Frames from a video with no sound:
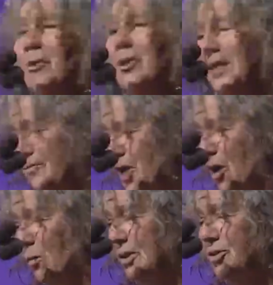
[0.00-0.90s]
leave y'all
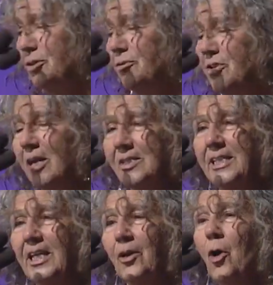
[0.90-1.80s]
with two thoughts
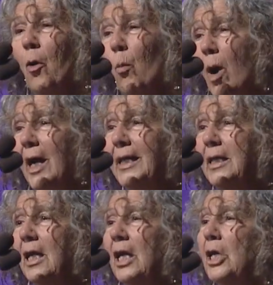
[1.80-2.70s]
here. One,
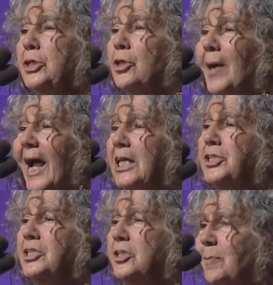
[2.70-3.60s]
your
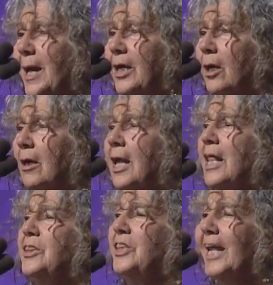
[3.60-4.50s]
actions matter.
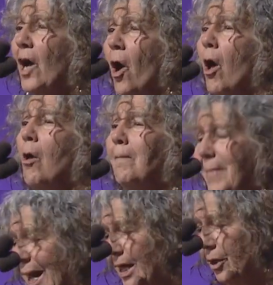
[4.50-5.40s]
They all
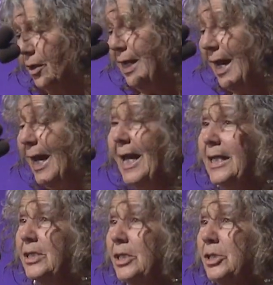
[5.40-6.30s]
matter.
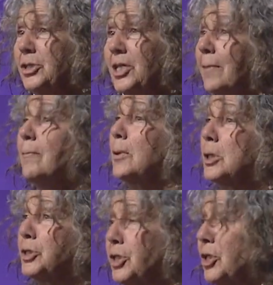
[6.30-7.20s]
And number
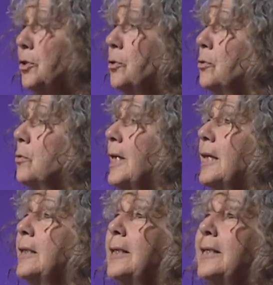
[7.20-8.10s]
two, and